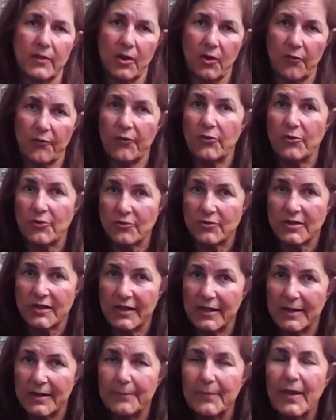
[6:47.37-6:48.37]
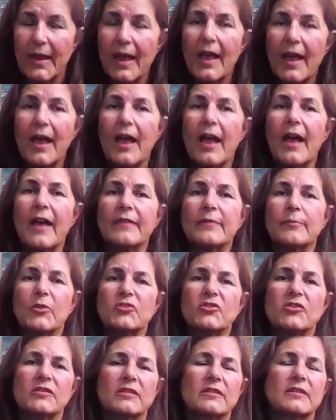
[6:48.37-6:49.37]
there for their team as
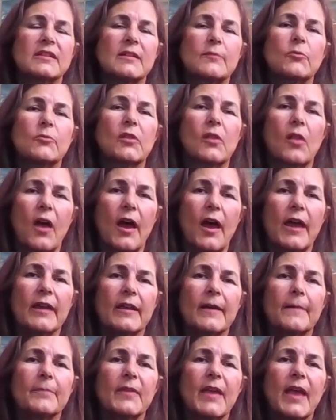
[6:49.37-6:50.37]
much as the team would like.